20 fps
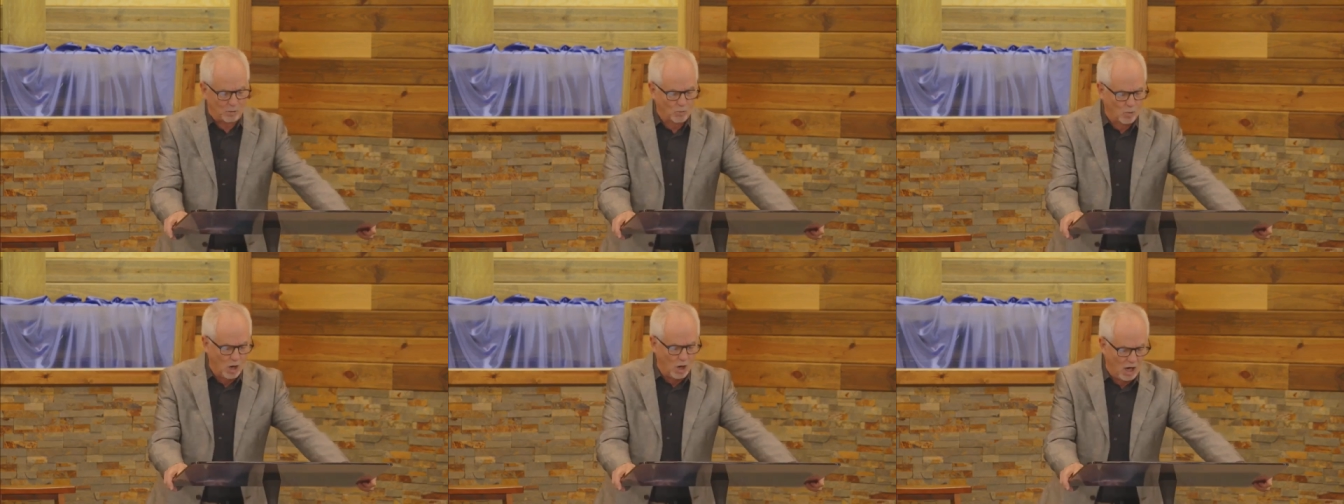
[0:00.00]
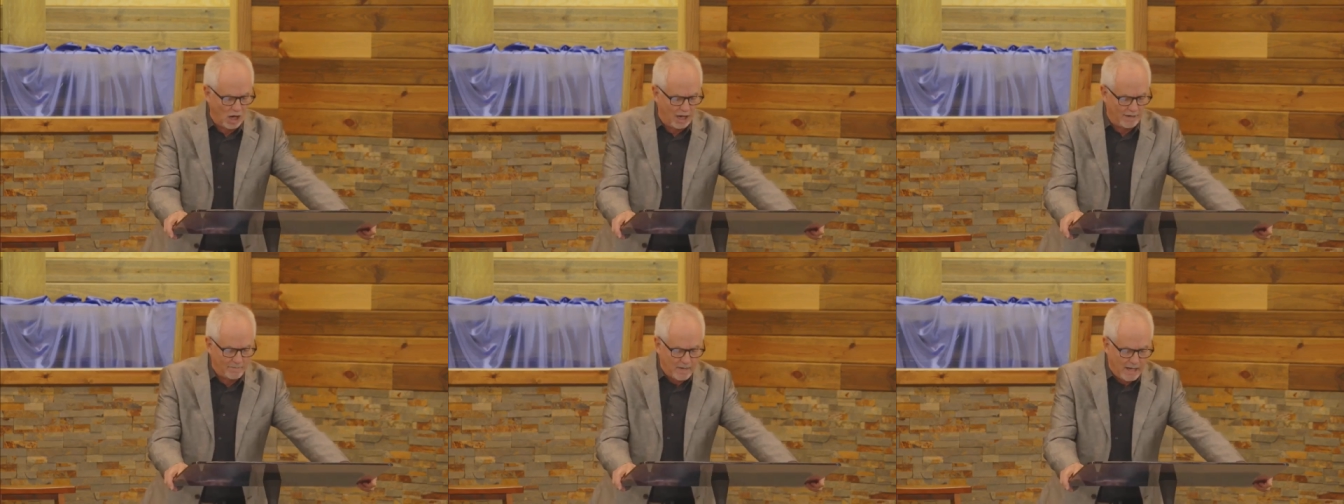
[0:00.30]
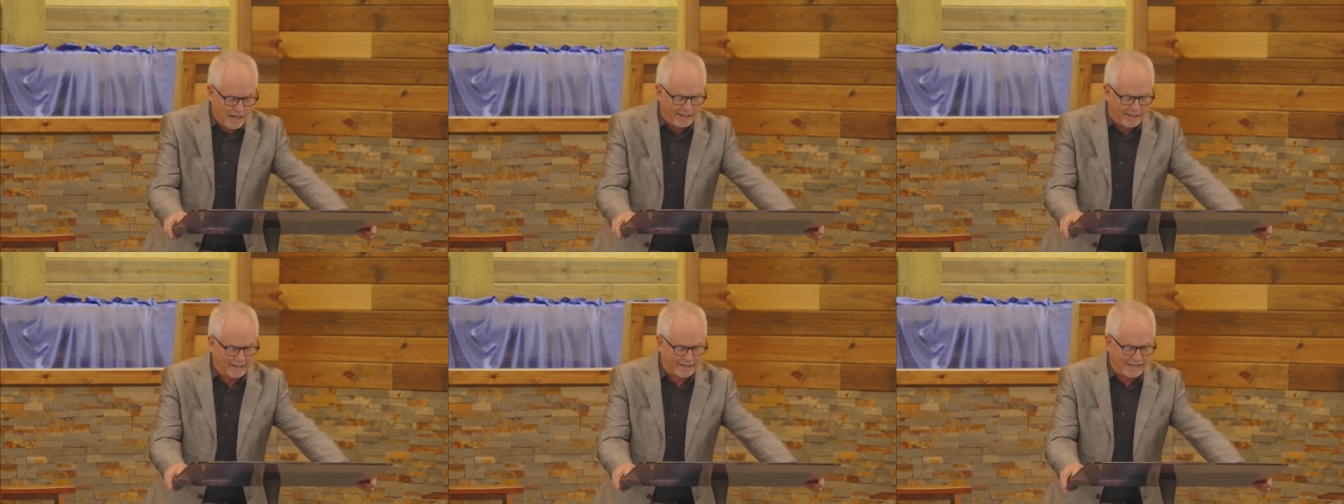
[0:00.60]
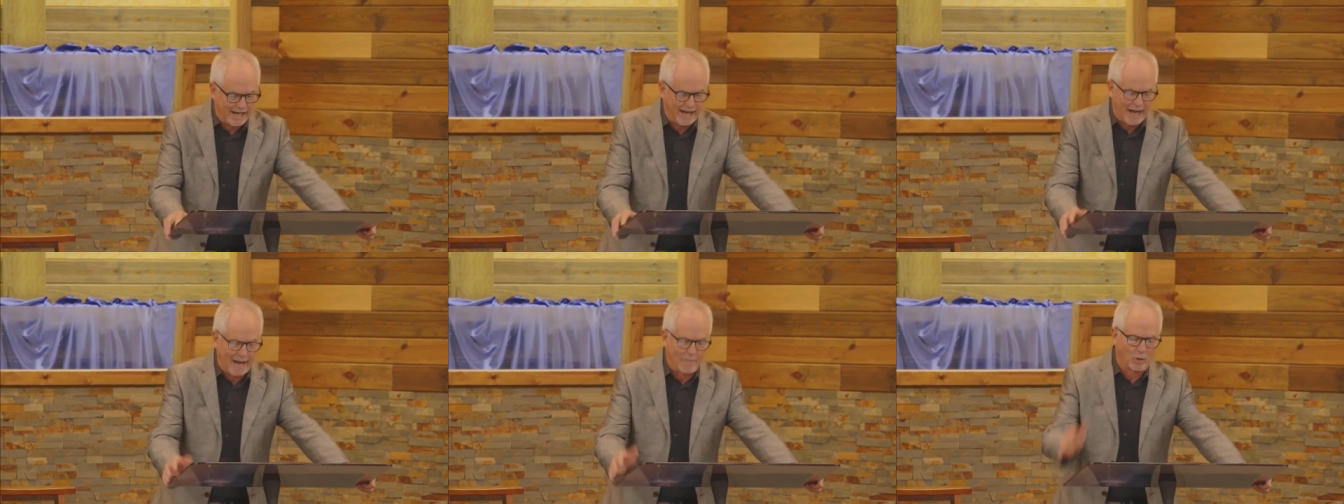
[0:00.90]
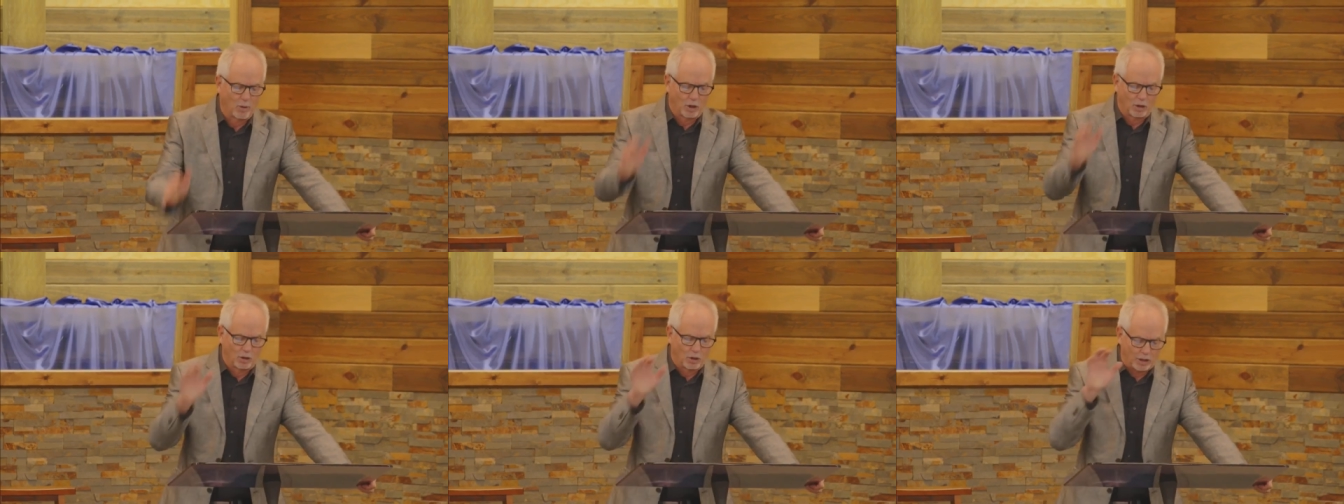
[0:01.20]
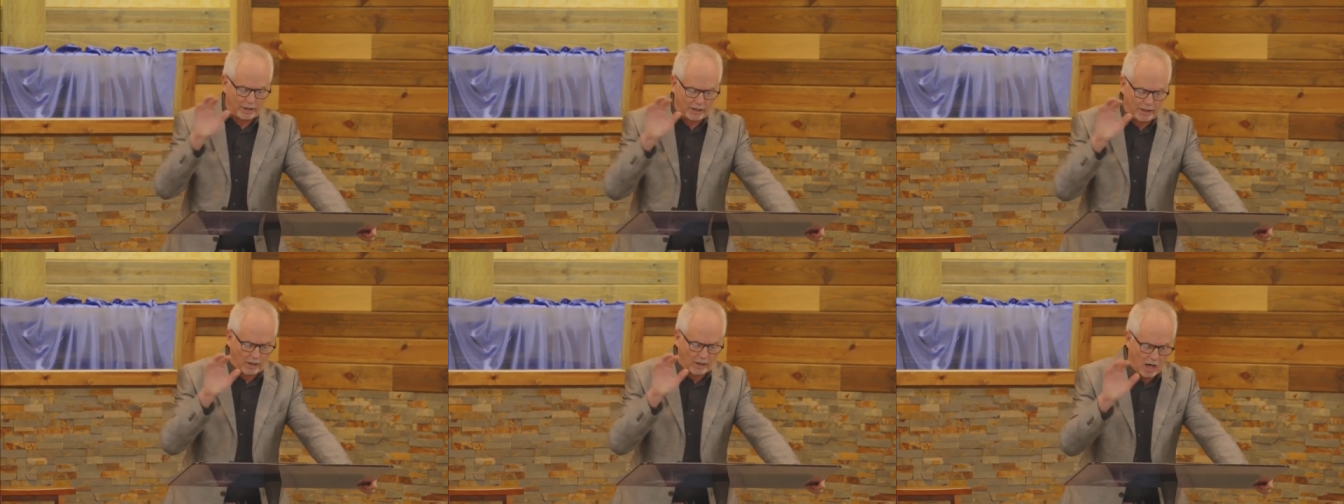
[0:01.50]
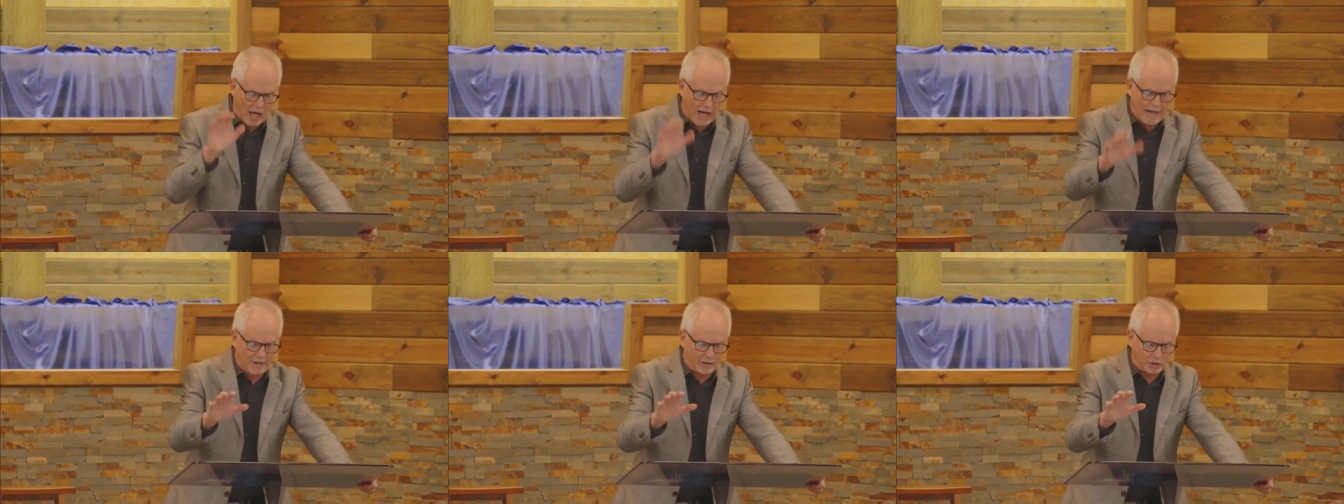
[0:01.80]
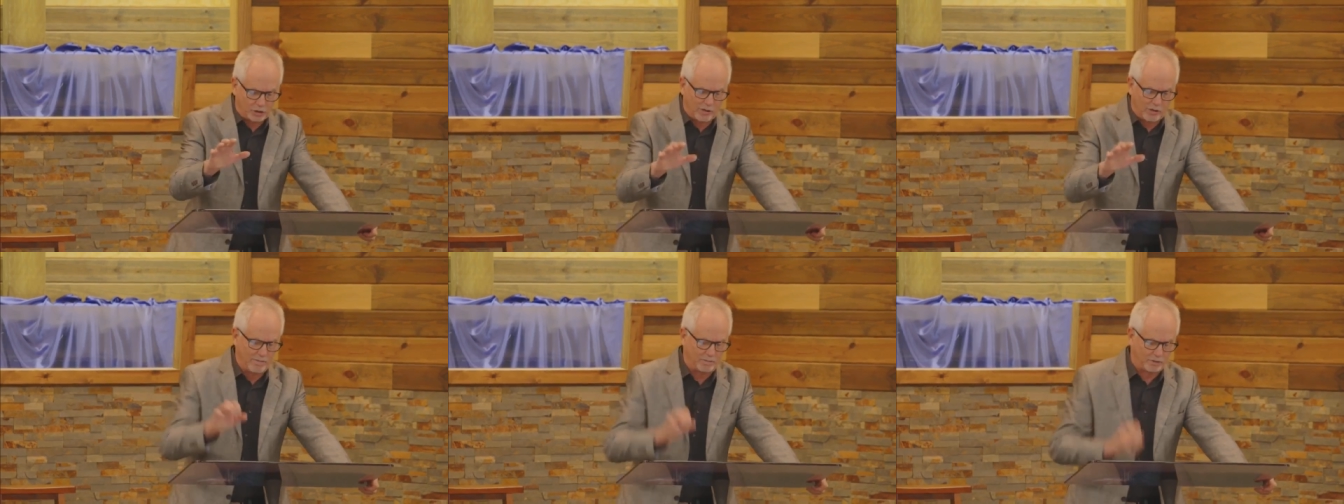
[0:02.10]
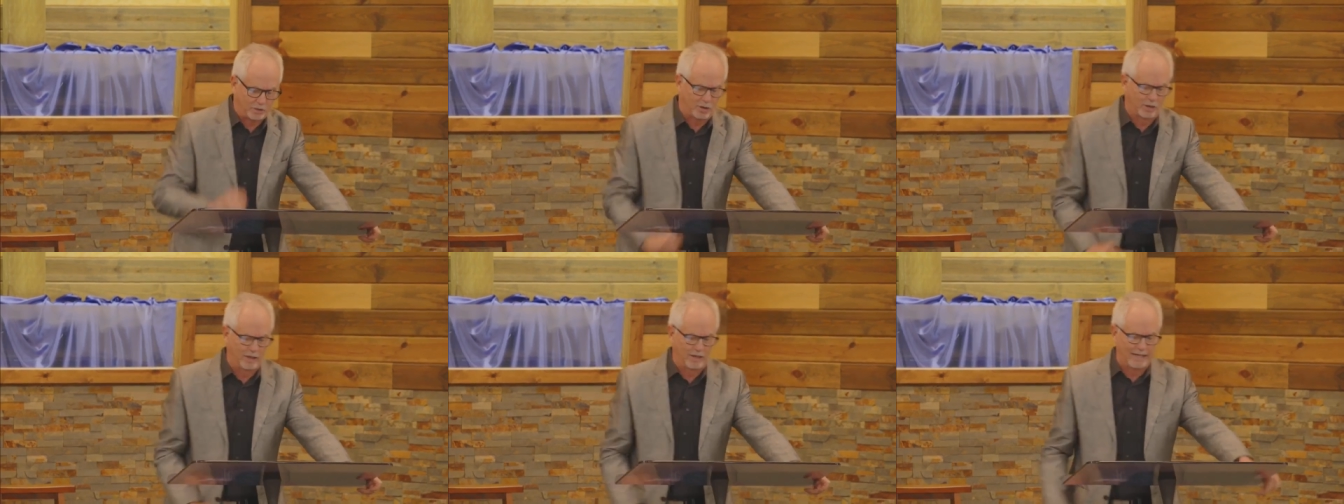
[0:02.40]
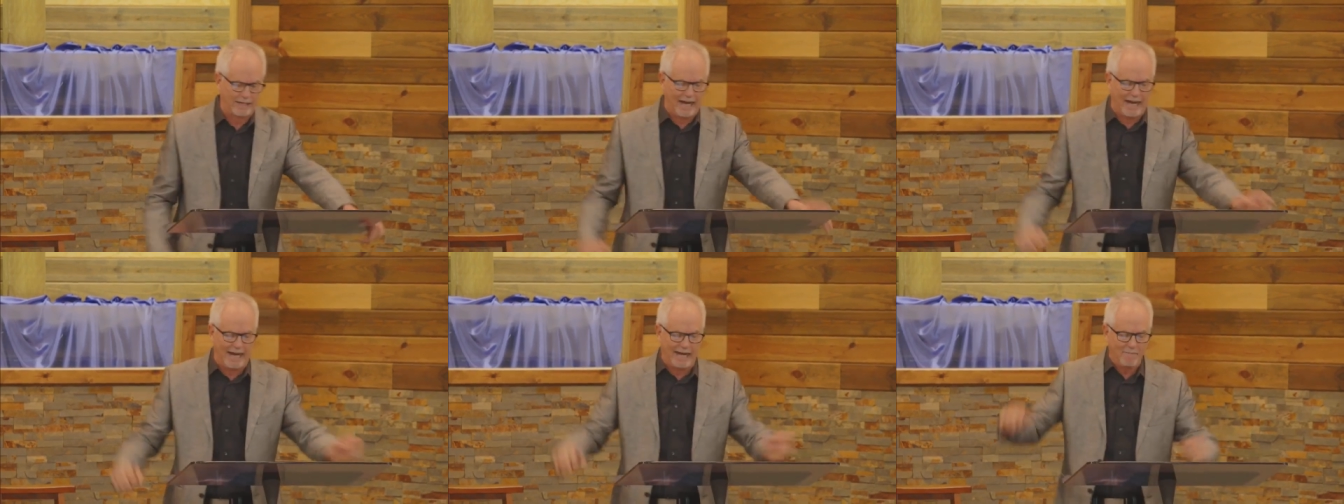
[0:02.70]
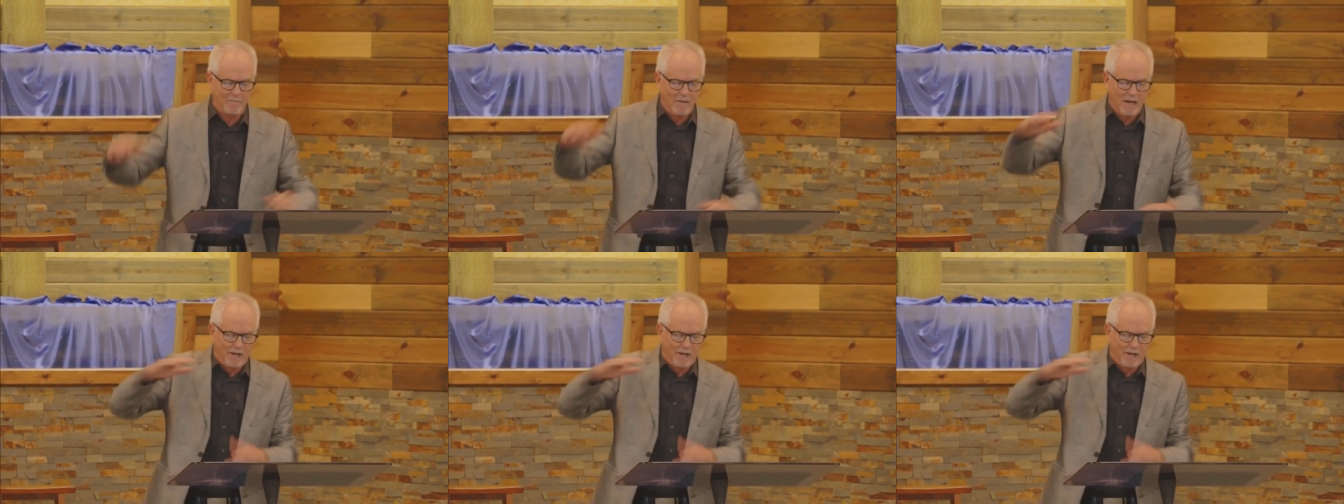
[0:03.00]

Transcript: 1. And again, I'm going to look at a lot of scripture today.